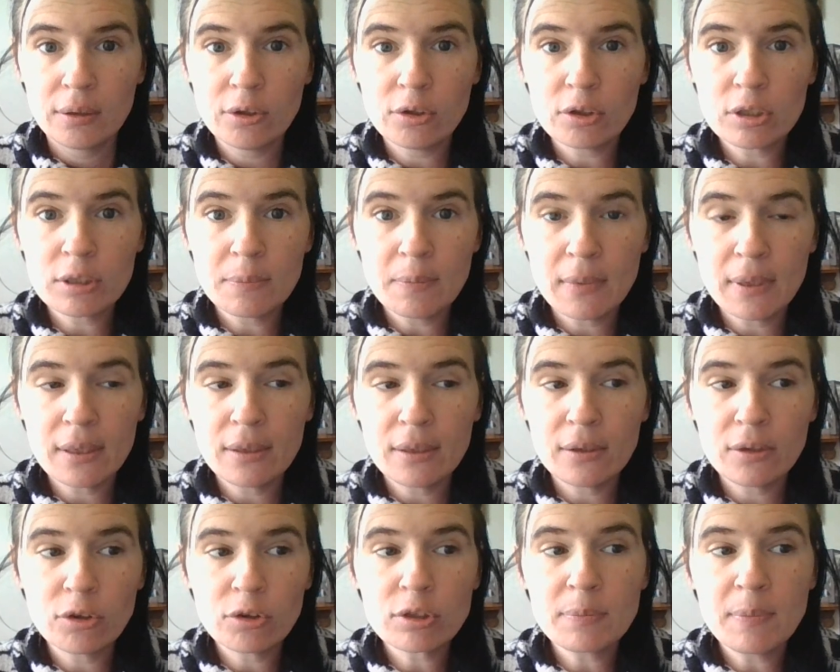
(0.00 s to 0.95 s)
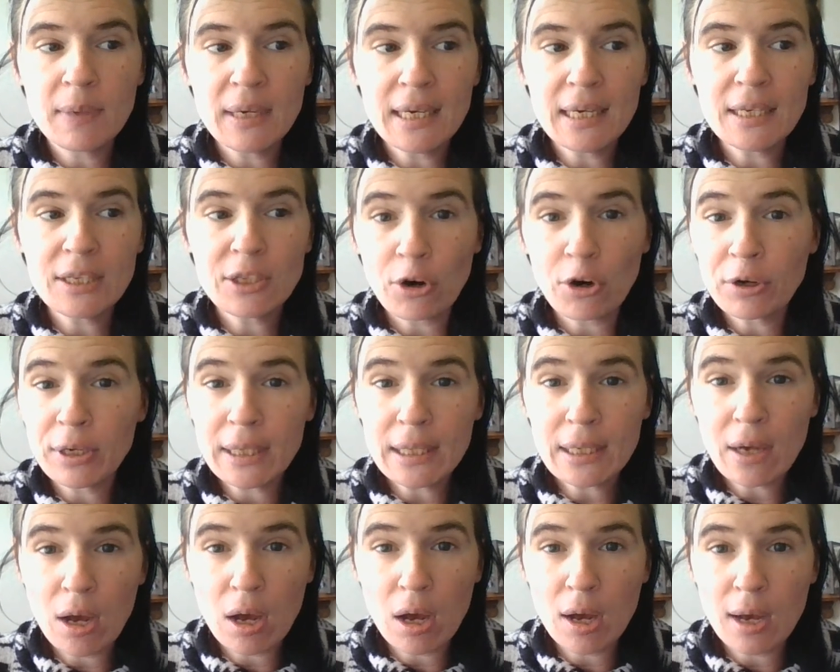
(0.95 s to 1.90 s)
there's there's many
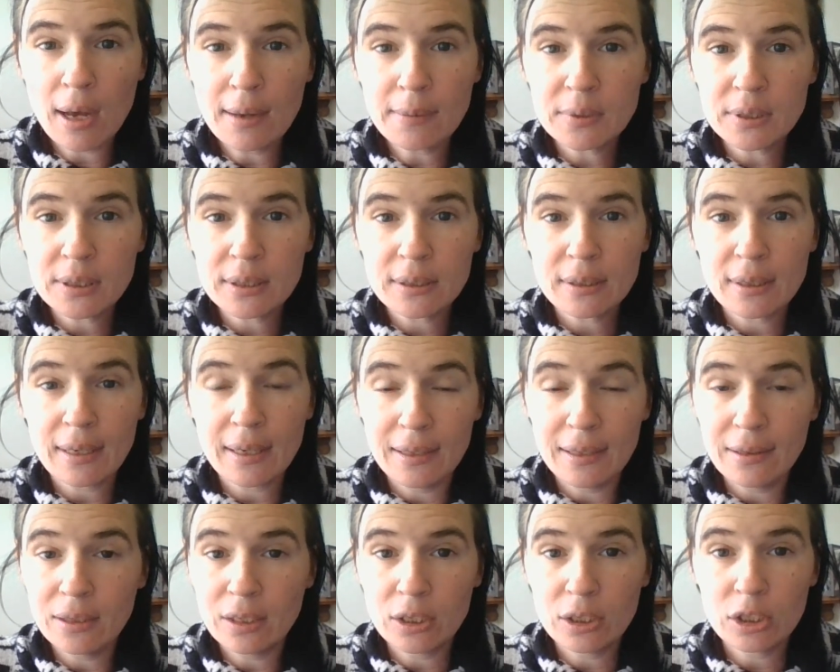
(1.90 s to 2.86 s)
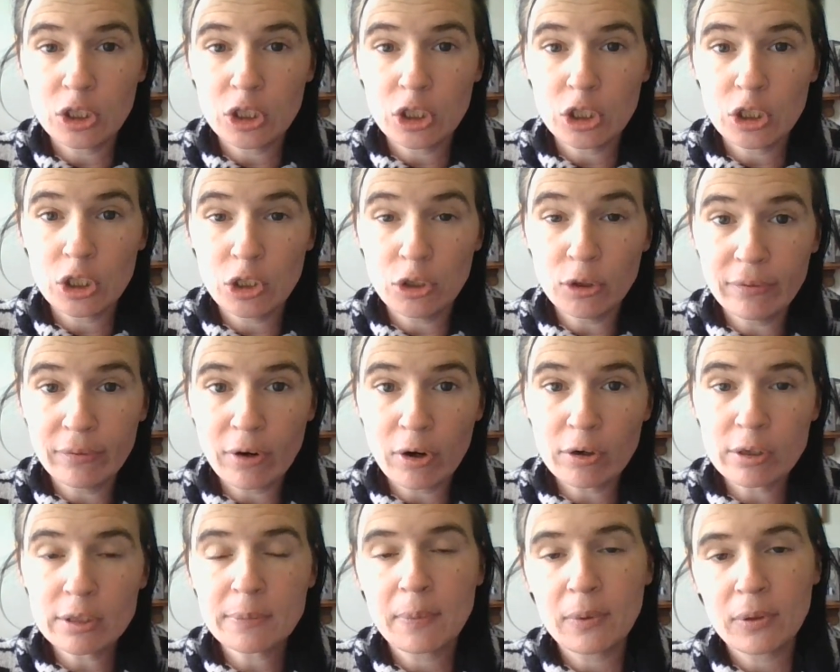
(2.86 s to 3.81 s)
dirty cops in the
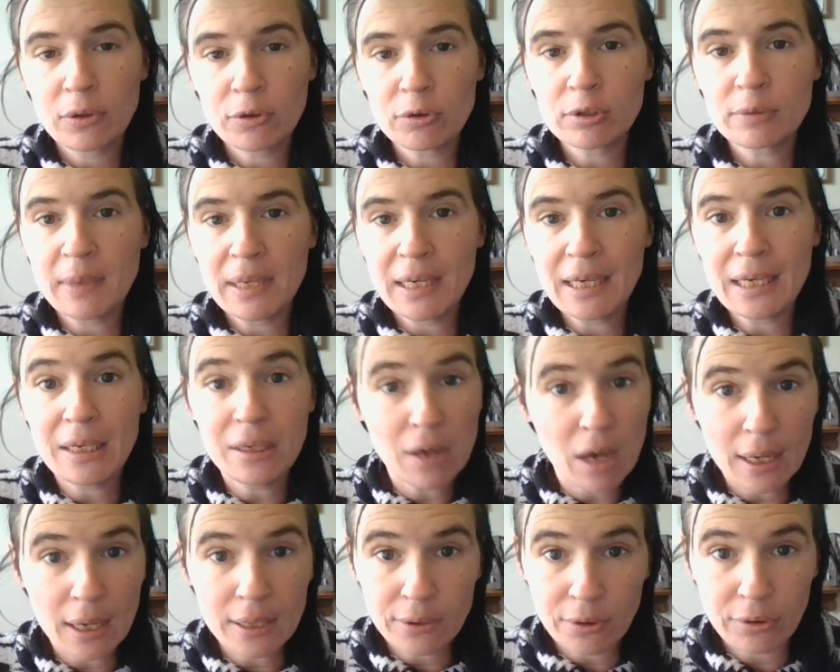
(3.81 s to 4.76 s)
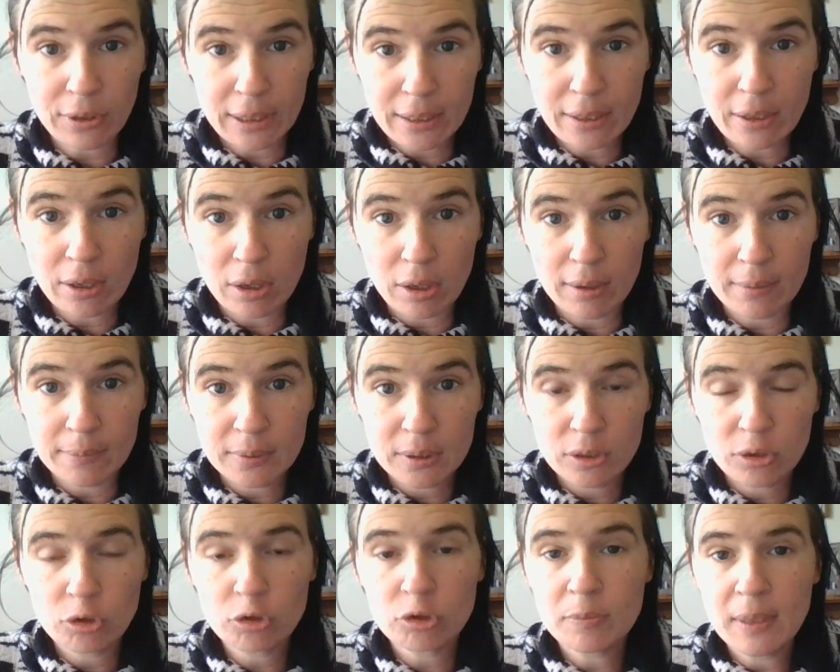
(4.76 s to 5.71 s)
universe, but there's many not dirty
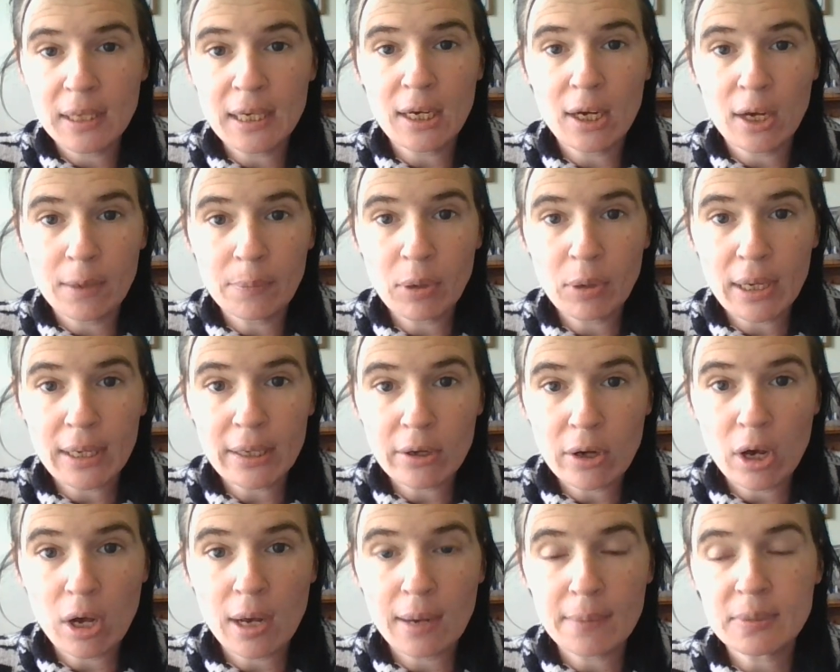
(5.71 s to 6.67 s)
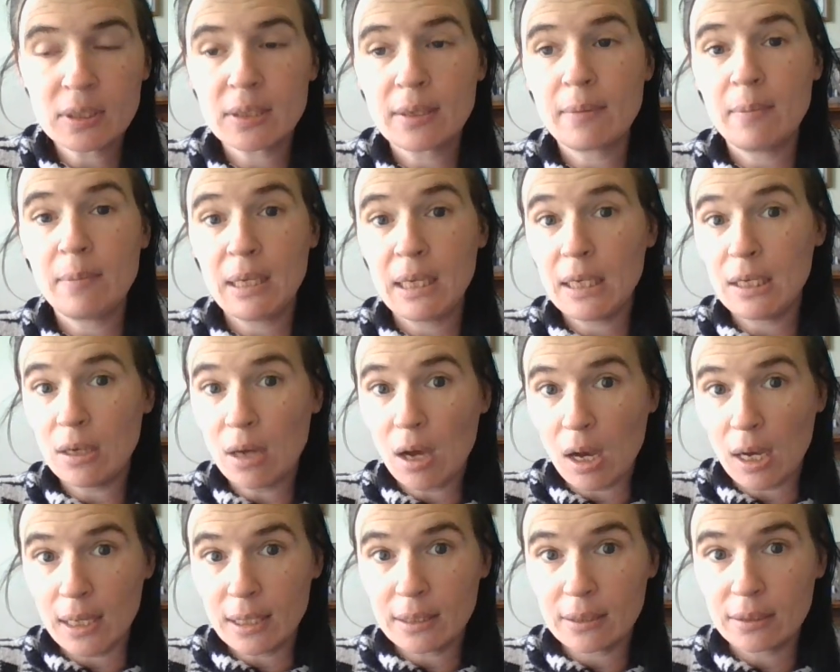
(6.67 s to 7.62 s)
cops. There's many upright cops and many
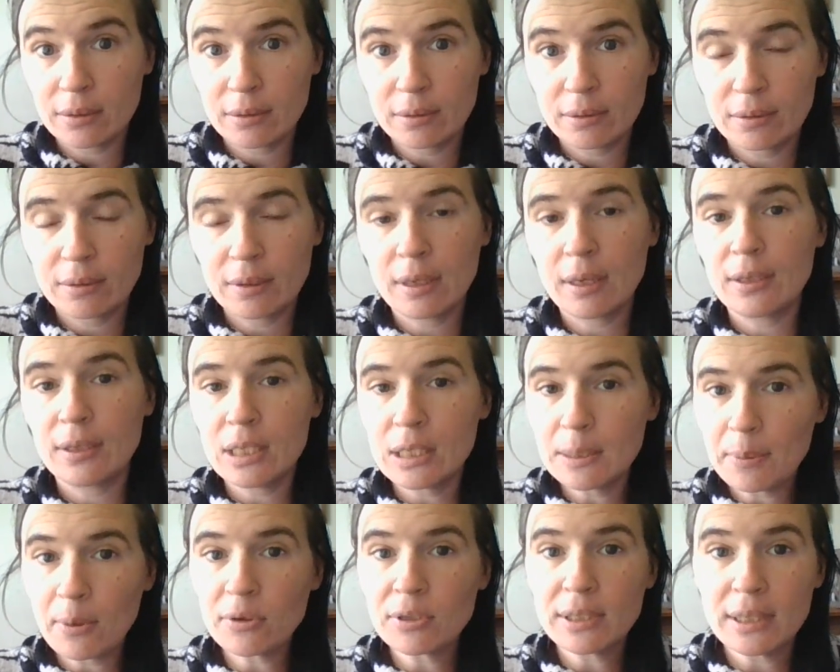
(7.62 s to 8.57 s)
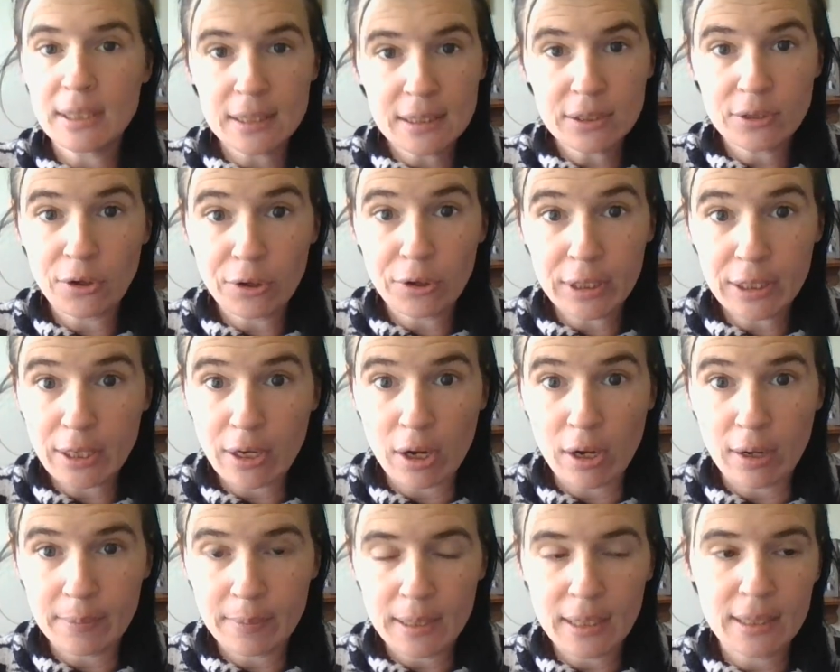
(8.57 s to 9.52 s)
not. Uh, this person is a dirty
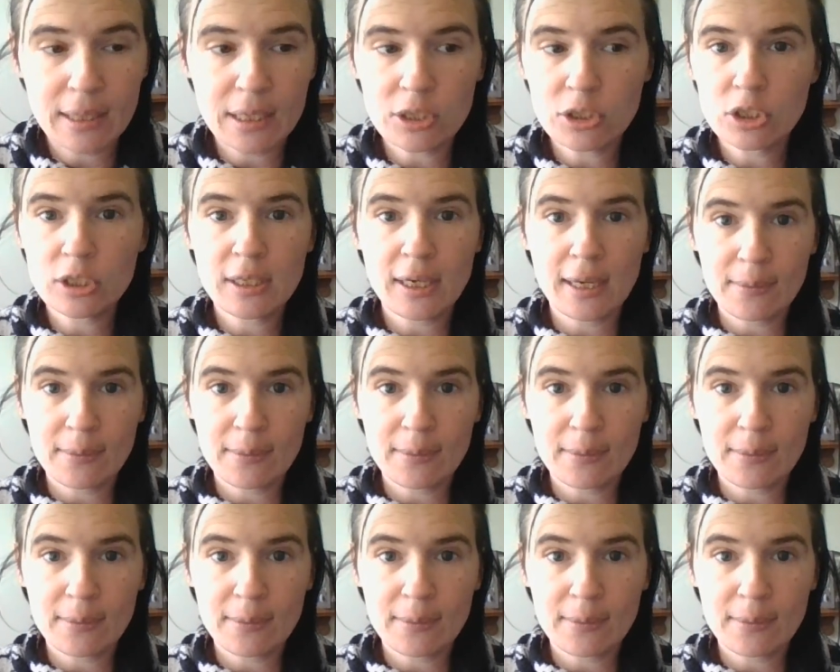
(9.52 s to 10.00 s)
cop, and that's just